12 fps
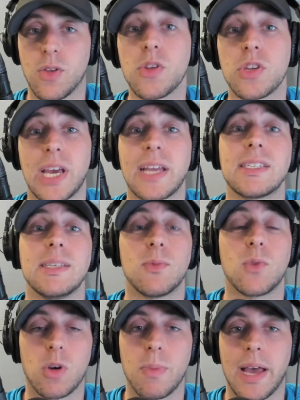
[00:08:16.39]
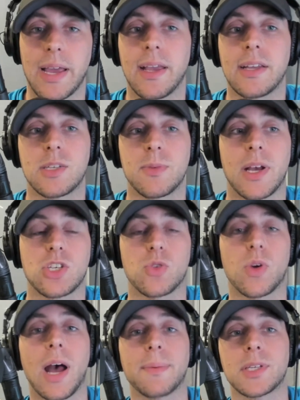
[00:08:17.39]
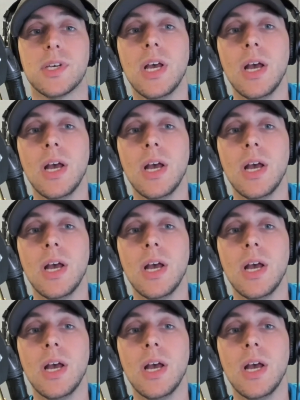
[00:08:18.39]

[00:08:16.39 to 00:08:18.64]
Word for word: the second team quarterback can get some extra reps.